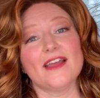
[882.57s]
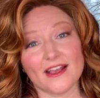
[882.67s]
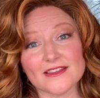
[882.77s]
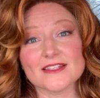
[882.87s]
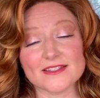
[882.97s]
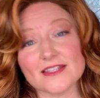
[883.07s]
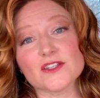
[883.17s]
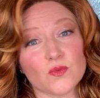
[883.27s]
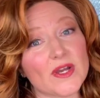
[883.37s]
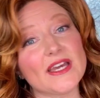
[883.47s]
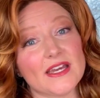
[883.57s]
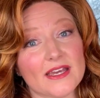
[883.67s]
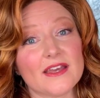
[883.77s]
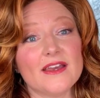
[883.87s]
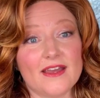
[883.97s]
And this is a
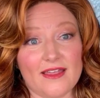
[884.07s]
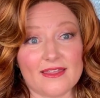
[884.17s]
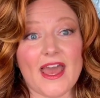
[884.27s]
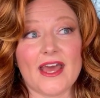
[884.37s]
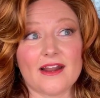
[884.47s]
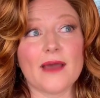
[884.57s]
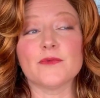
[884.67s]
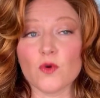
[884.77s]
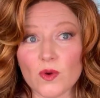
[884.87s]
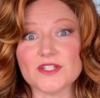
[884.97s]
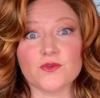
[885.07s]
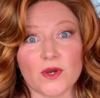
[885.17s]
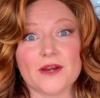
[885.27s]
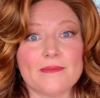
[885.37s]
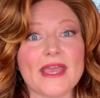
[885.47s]
wig that I'm going to
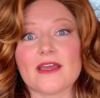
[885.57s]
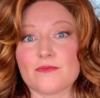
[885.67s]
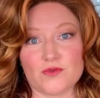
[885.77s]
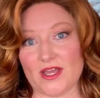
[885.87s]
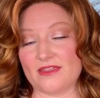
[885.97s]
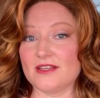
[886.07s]
wear makeup with.